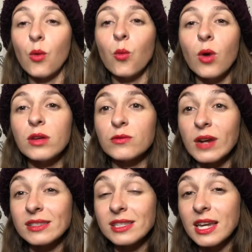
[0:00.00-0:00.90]
what
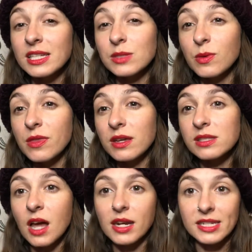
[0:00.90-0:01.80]
resonates with
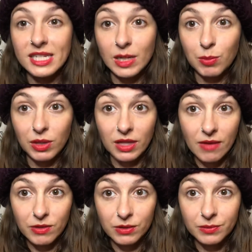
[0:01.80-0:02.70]
us on a deep
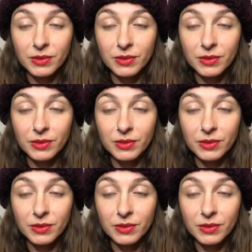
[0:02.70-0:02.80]
level.